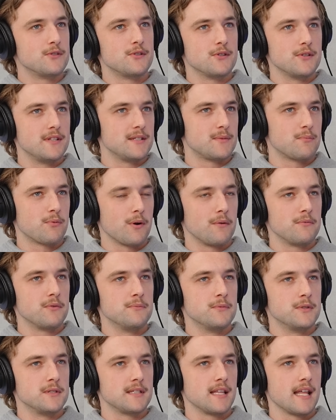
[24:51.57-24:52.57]
to this
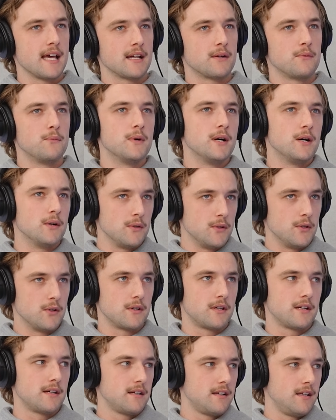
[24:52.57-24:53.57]
problem was like, "Well, look,